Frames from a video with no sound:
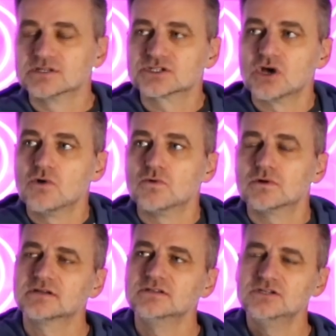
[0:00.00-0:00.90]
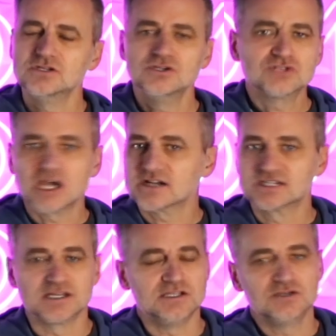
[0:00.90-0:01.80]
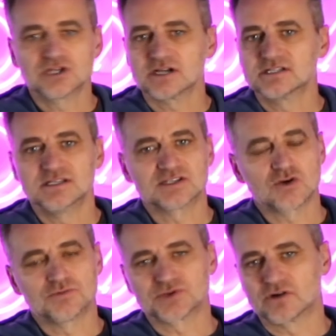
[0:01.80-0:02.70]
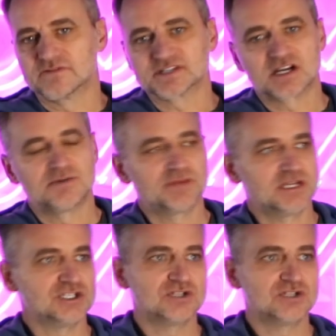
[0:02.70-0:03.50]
So you talk to these home service companies.